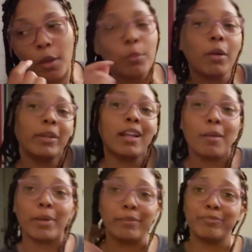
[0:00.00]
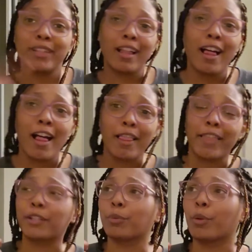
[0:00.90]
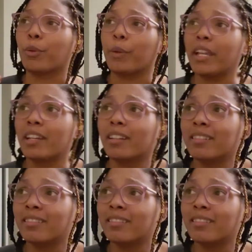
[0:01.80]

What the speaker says: Probably not, but let's roll the week.